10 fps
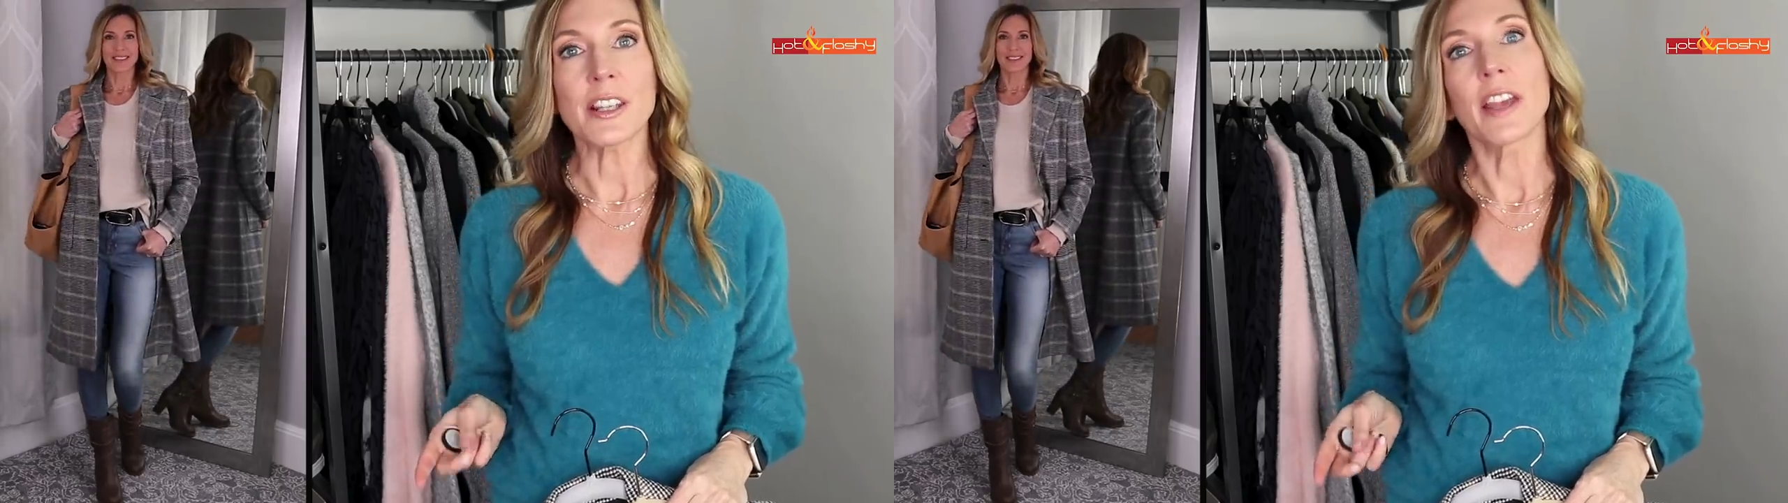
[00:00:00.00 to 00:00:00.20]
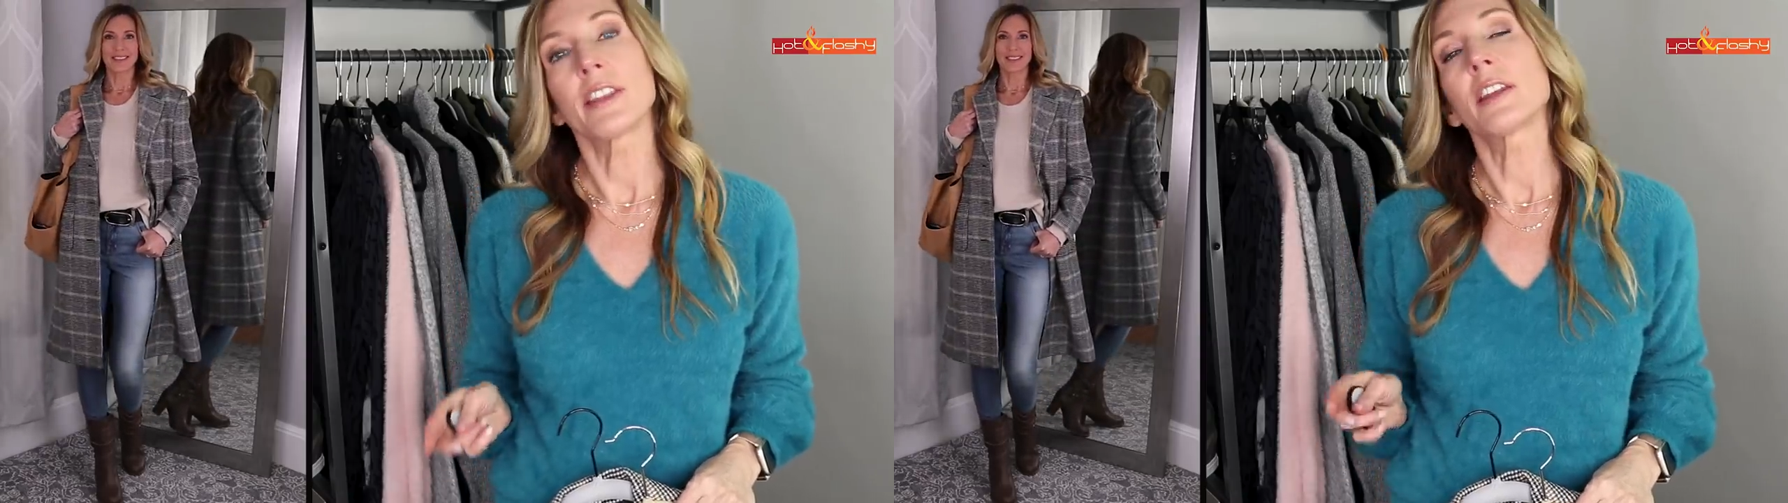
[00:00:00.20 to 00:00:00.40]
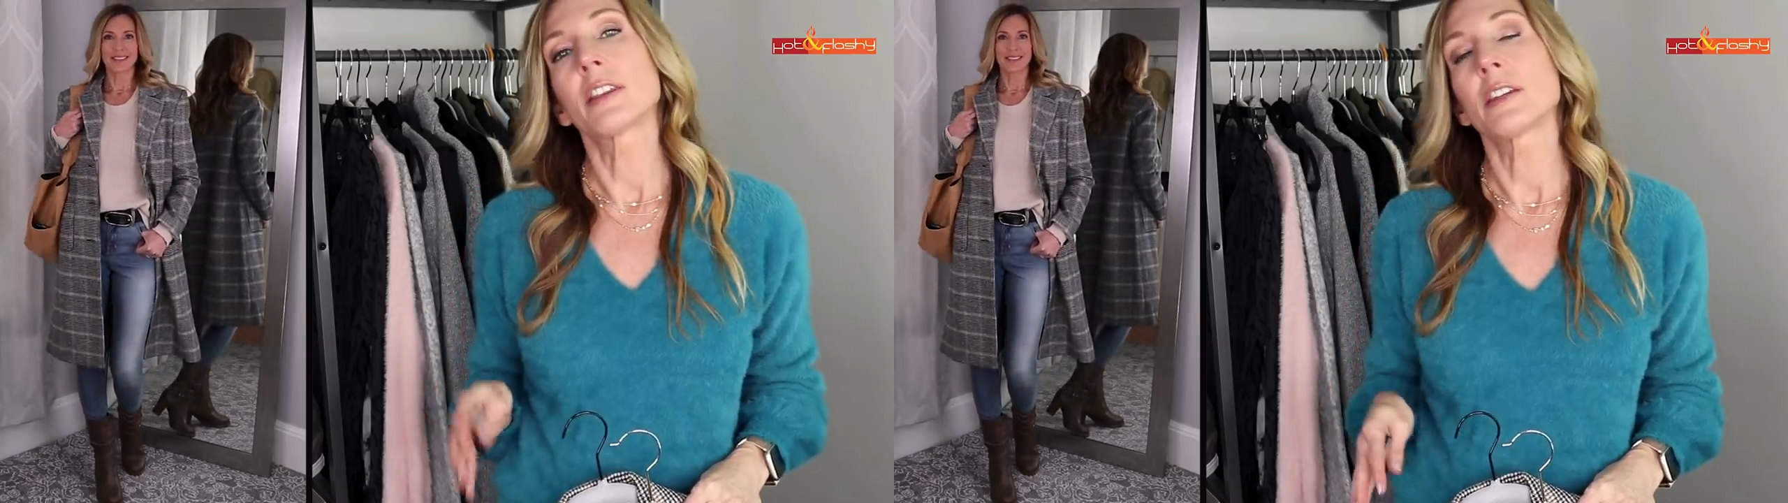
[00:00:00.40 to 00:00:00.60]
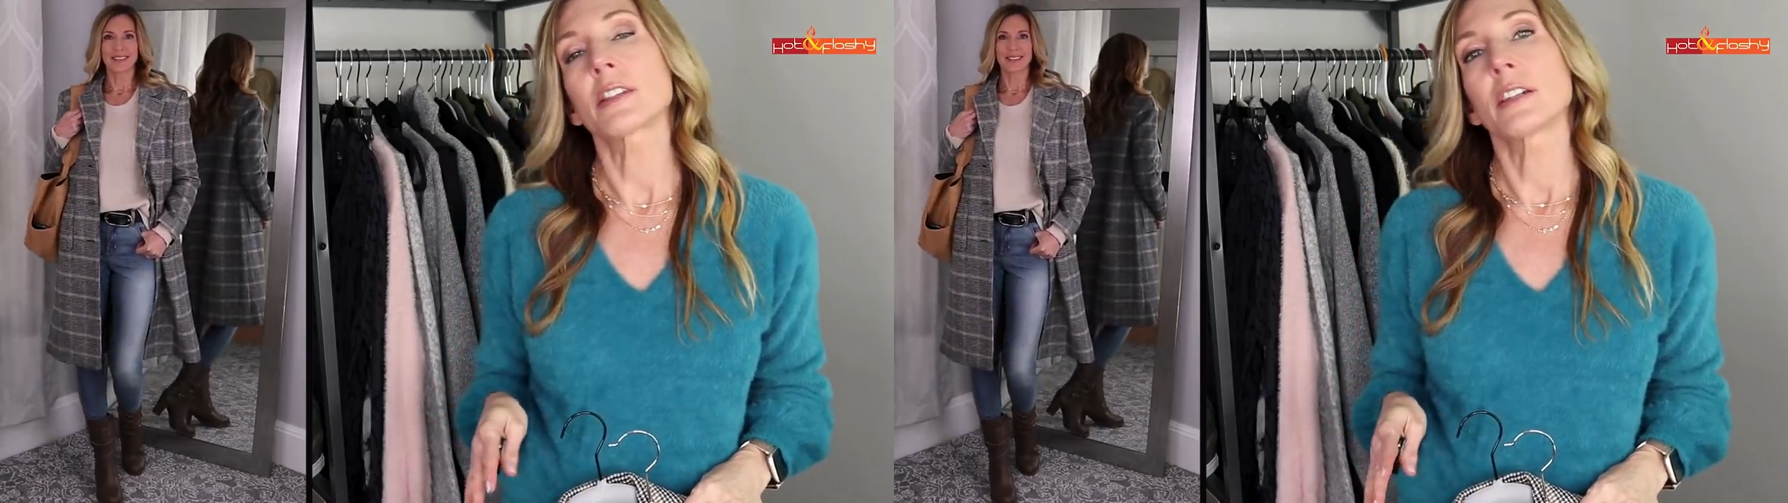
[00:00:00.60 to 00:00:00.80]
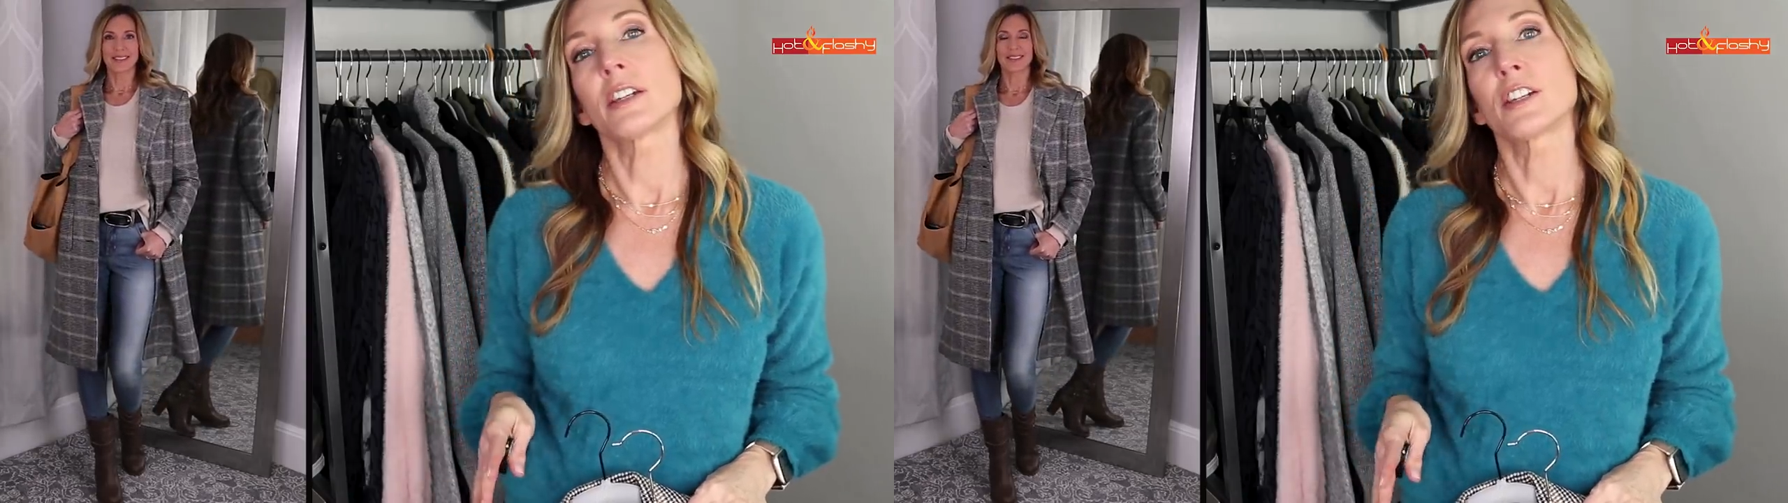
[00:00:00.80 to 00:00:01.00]
I think
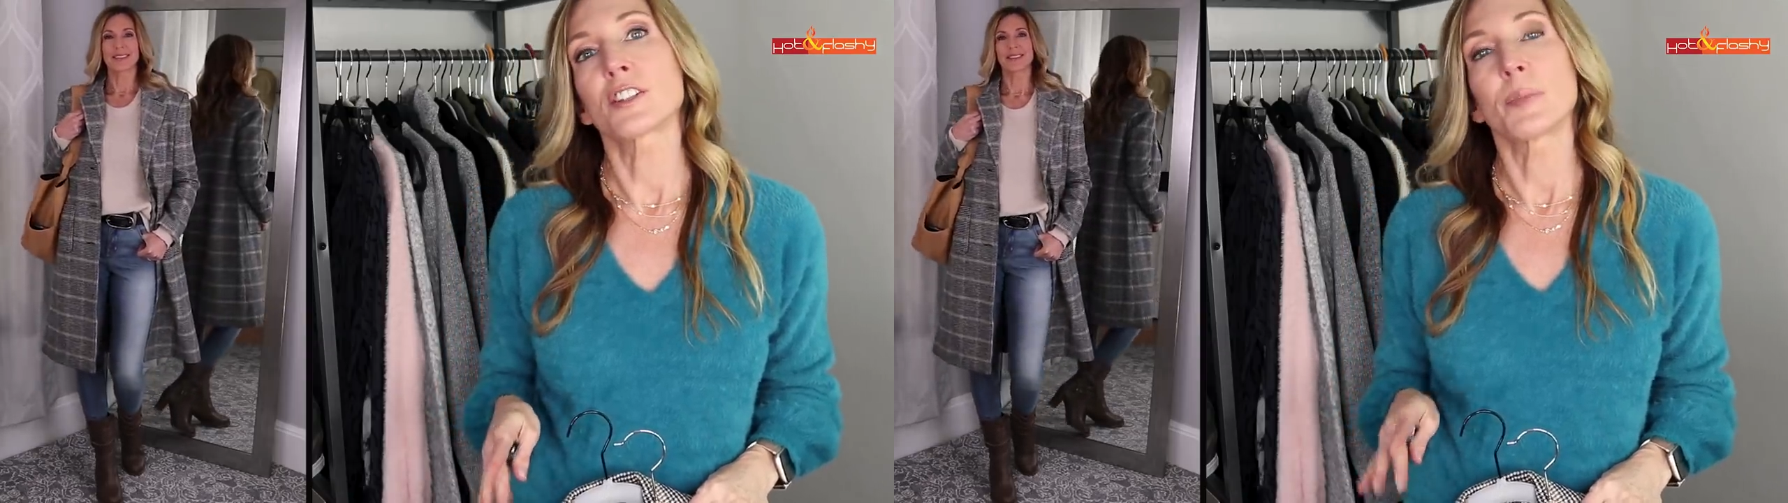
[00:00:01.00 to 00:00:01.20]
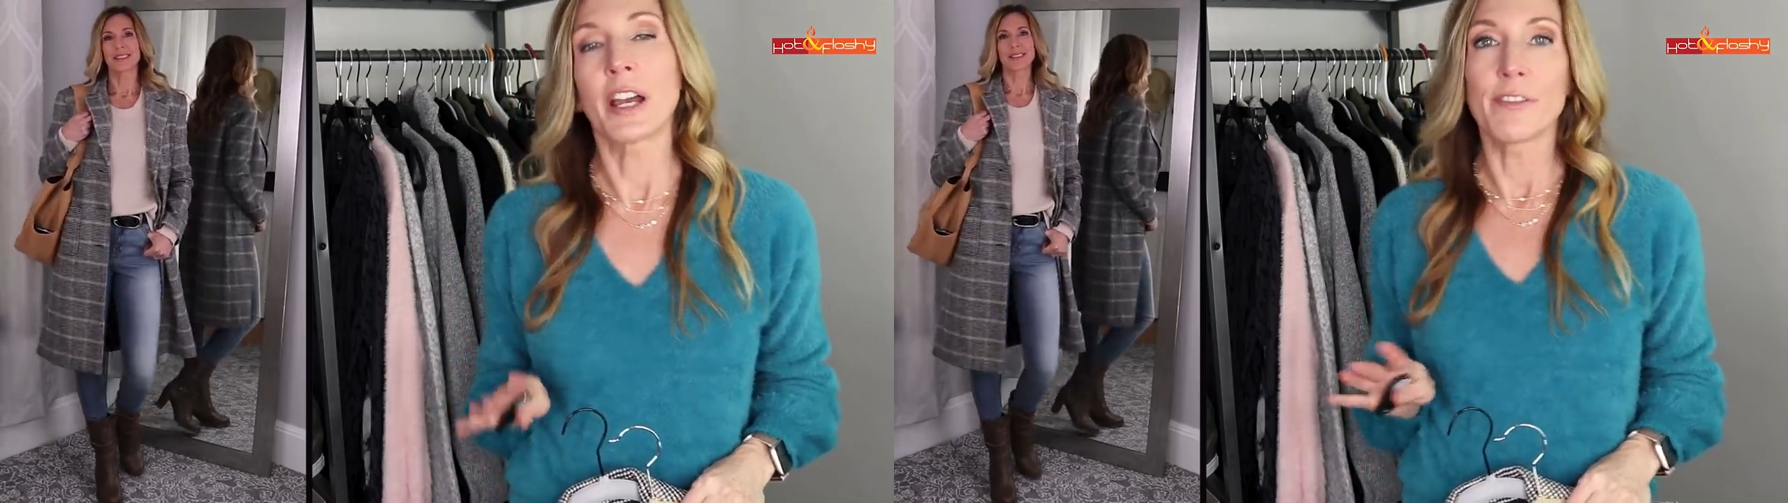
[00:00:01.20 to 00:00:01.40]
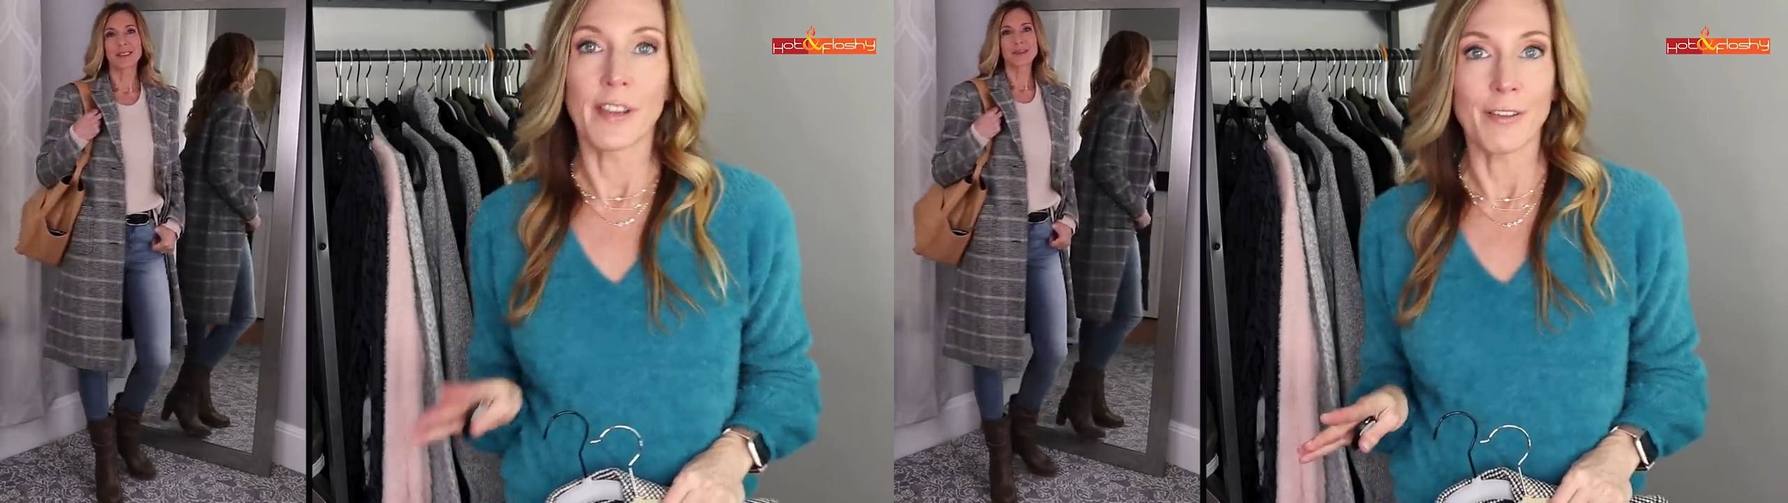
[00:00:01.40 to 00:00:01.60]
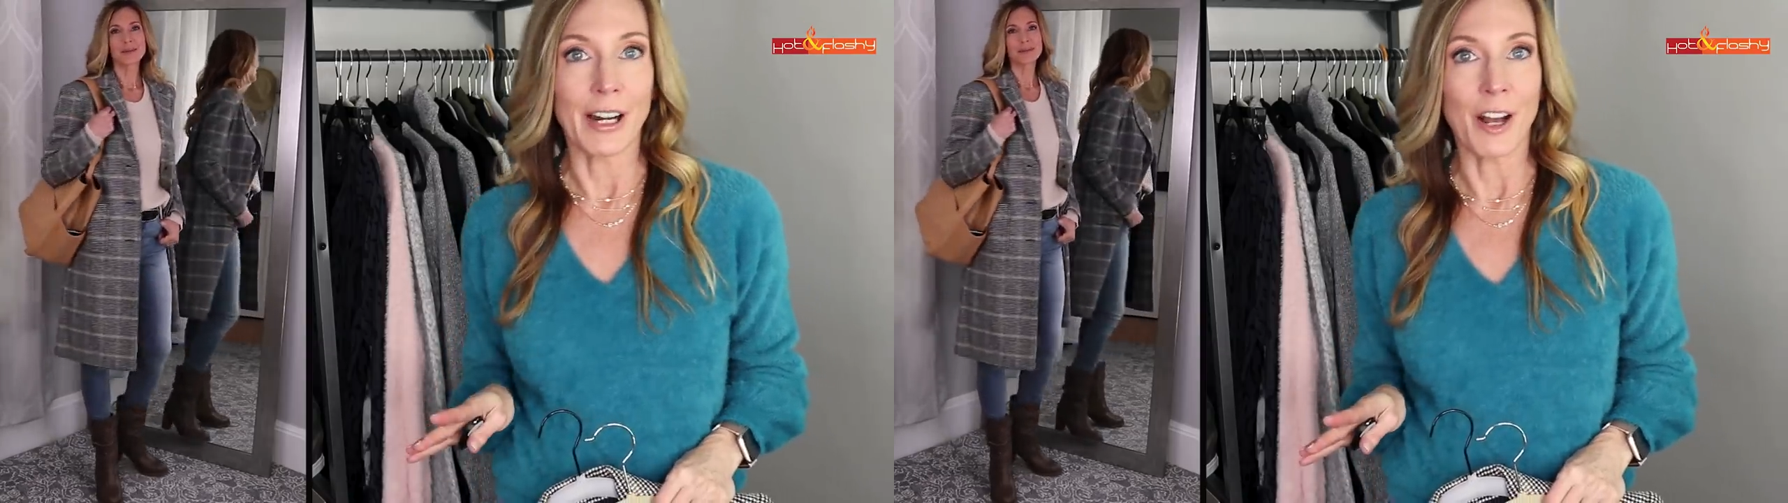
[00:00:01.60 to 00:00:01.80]
this is my favorite